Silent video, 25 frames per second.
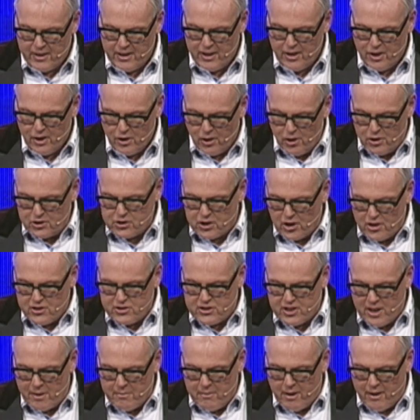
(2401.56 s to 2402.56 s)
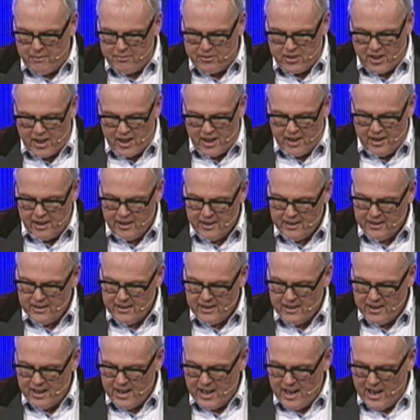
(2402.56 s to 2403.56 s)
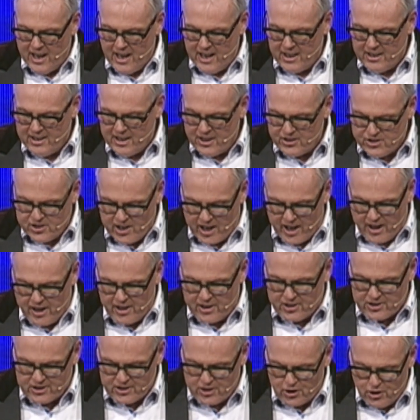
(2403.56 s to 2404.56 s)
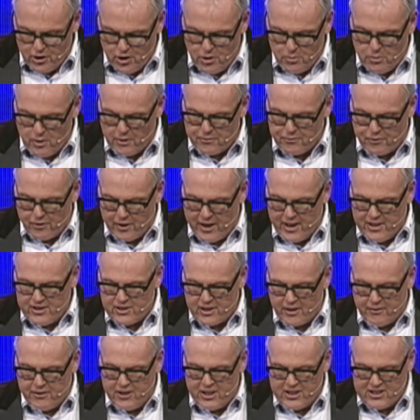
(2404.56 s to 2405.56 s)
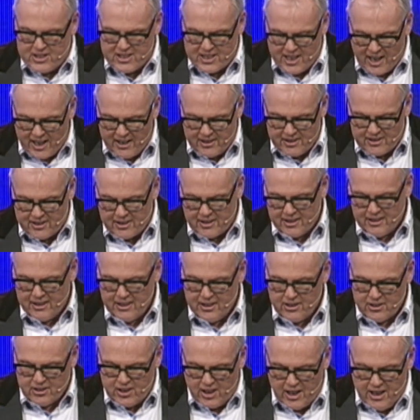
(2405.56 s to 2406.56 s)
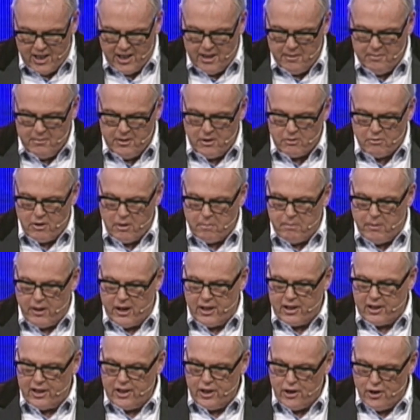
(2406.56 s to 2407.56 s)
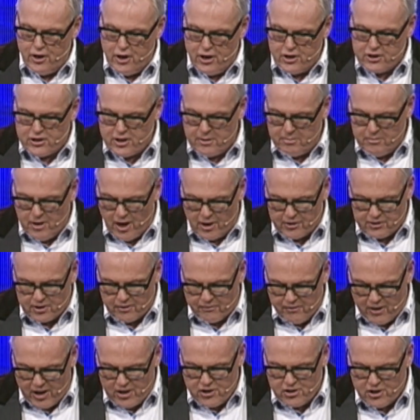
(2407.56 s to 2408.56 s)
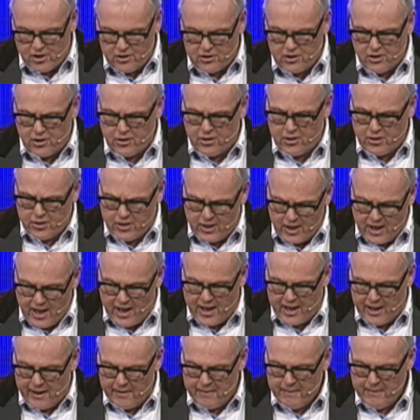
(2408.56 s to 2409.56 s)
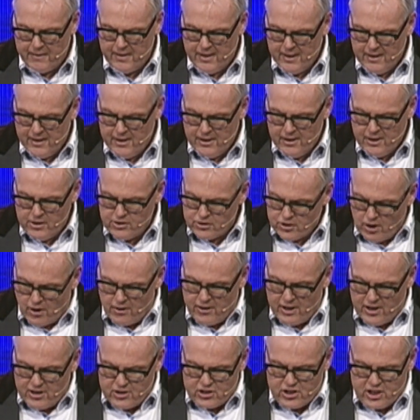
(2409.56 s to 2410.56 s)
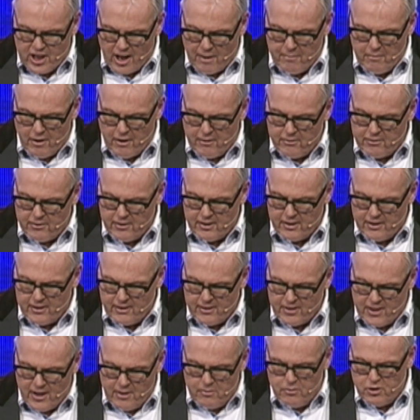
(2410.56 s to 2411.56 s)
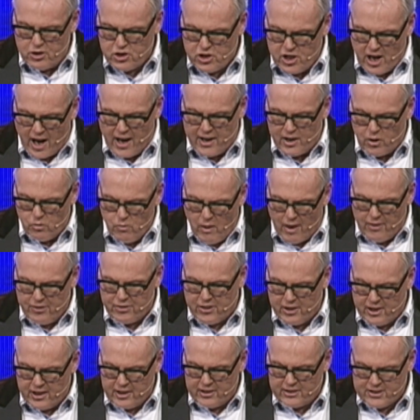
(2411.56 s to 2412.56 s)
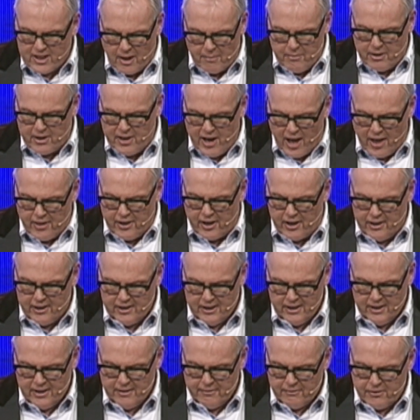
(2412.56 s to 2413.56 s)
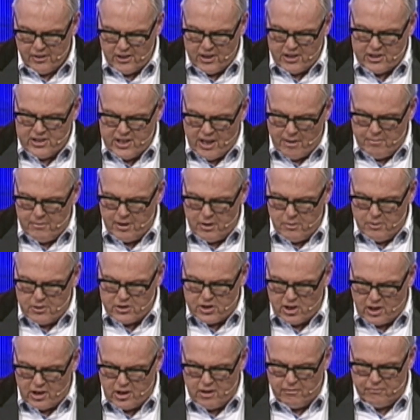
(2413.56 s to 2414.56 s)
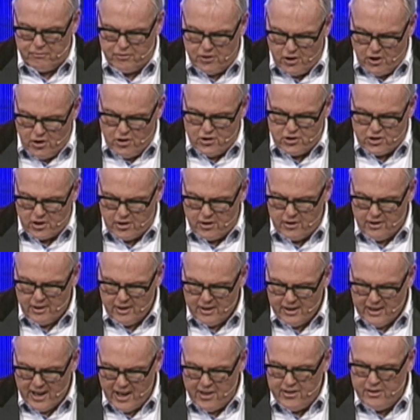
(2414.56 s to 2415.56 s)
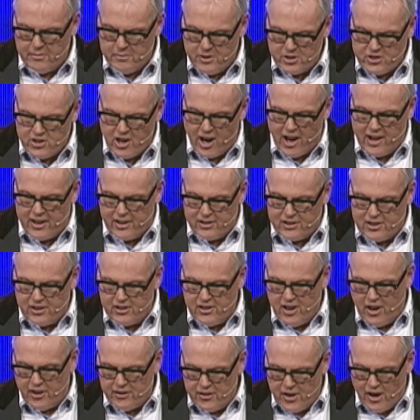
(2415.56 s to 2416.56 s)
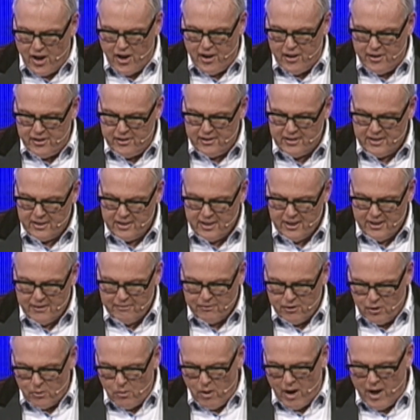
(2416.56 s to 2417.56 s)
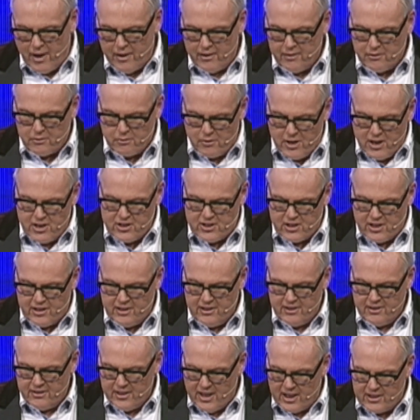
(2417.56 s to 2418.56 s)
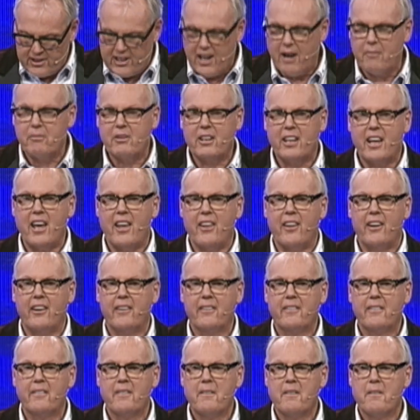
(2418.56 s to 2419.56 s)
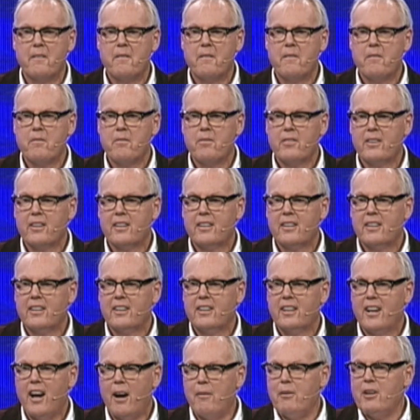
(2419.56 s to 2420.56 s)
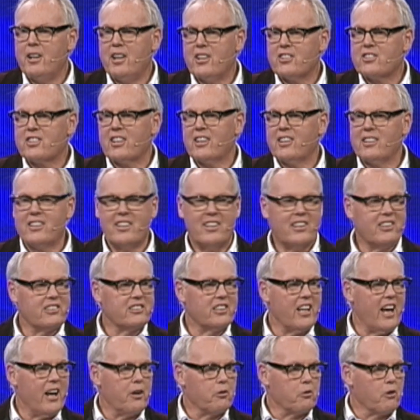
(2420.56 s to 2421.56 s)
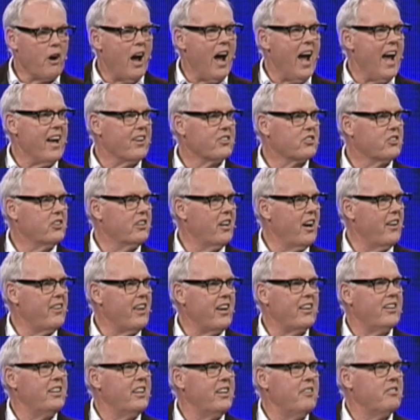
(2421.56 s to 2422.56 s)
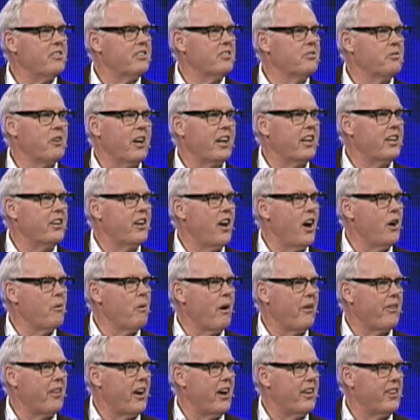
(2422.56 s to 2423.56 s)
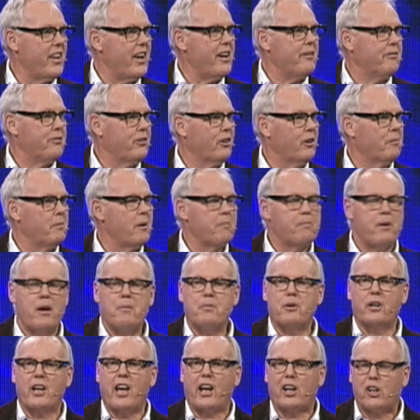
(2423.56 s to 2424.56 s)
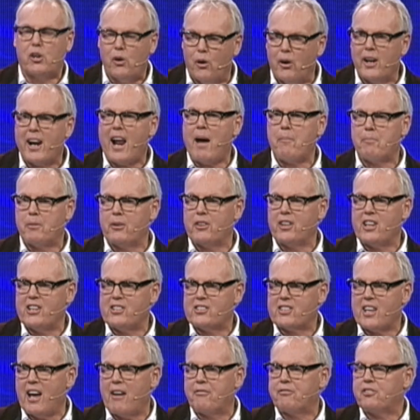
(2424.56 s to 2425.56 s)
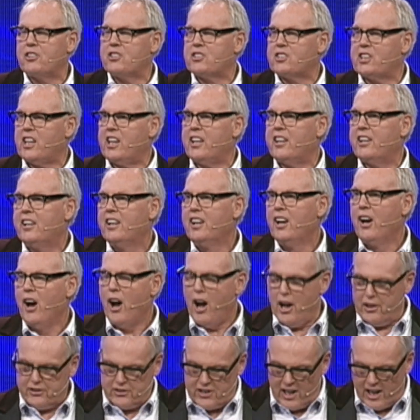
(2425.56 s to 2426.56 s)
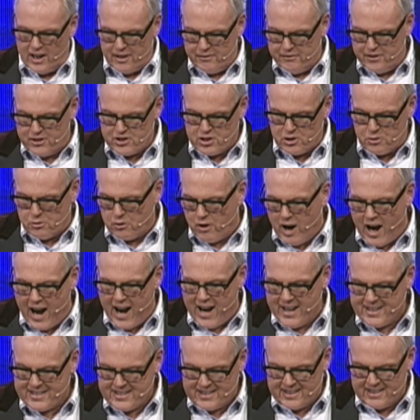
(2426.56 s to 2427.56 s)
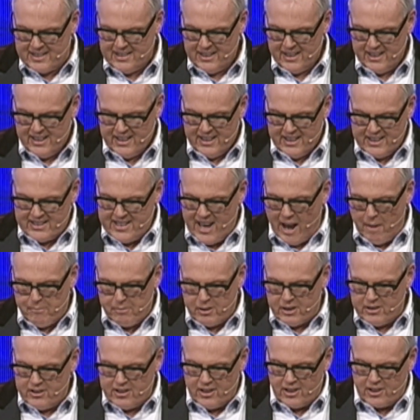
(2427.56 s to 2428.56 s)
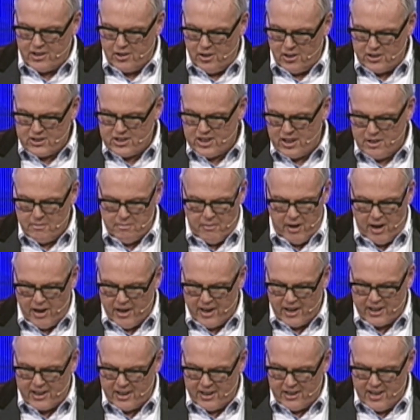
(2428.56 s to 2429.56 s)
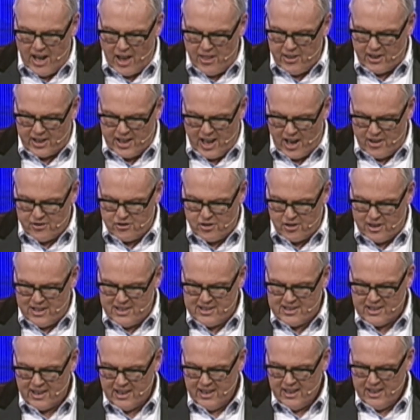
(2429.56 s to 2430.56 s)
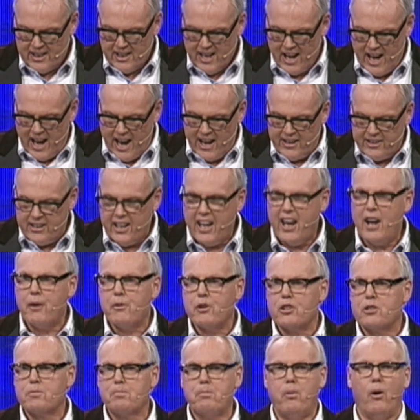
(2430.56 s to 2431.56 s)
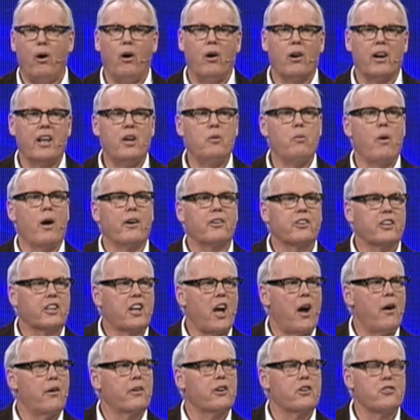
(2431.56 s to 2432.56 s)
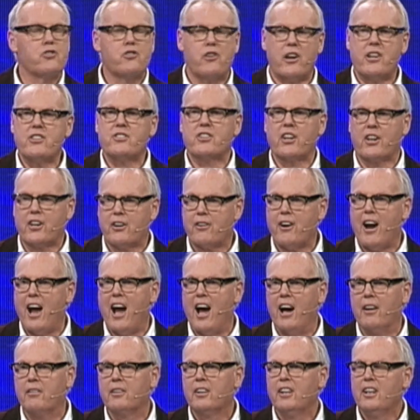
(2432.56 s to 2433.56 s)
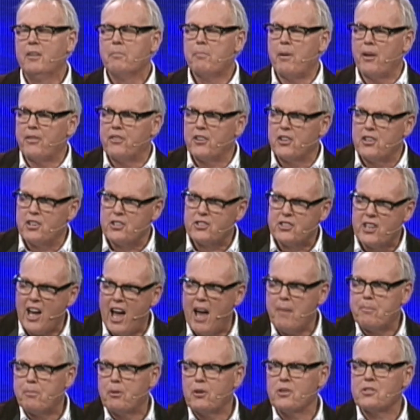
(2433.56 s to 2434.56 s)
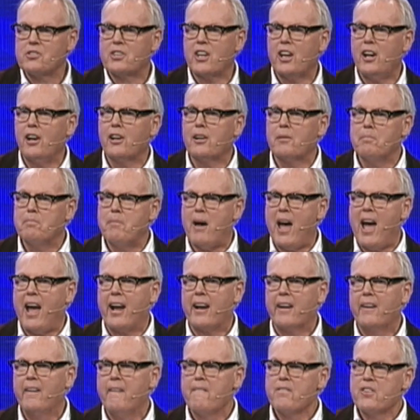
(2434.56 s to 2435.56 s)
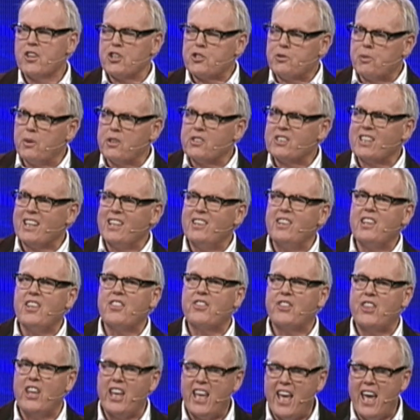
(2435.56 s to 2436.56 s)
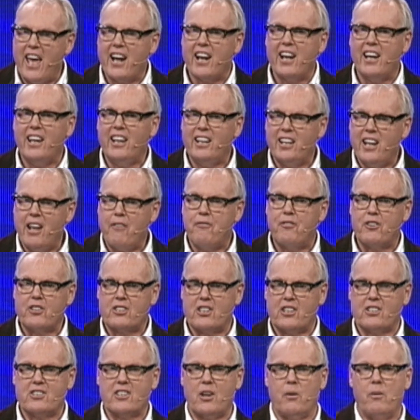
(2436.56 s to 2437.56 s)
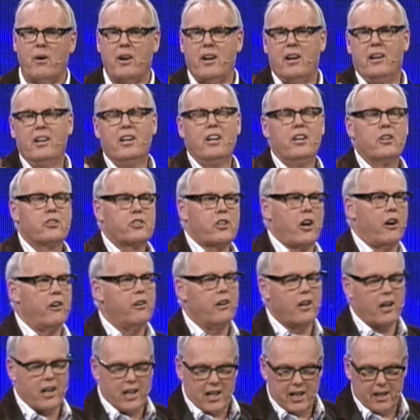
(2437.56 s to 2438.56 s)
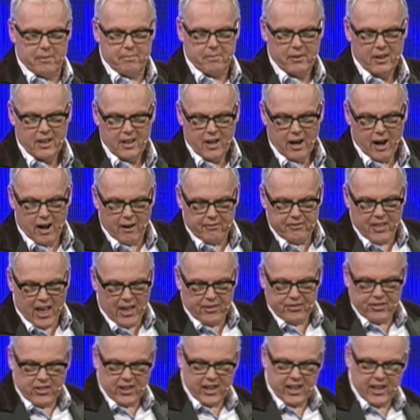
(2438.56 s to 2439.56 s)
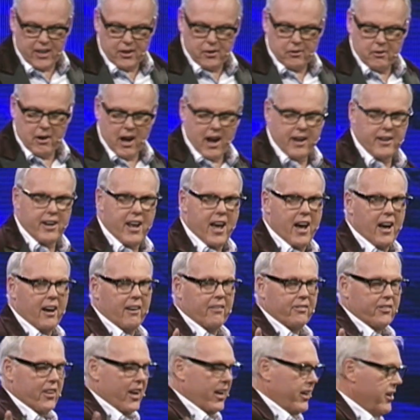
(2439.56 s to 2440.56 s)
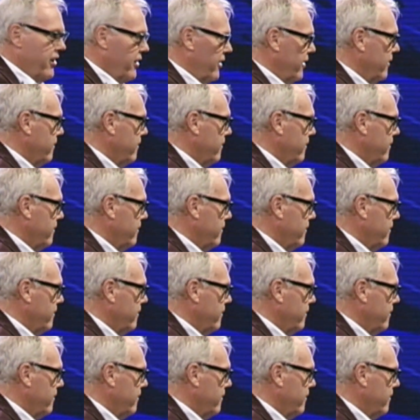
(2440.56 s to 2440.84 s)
Also, some of the Assyrians who were friends of his sent to him and repeatedly urged him not to venture into the theater. So then some of them were shouting one thing, some another, for the assembly was in confusion and the majority did not know for what reason they'd come together. I mean, it's like riots, you know. They didn't even really know what they're there for, but people get caught up in these stuff. You see it on television, riots, and it's happened, of course, in America and other countries. And here was Paul. He wanted to go and address the crowd, but the disciples held him back. This was in the theater in Ephesus. I want to show you a clip of that theater right now. Thank you.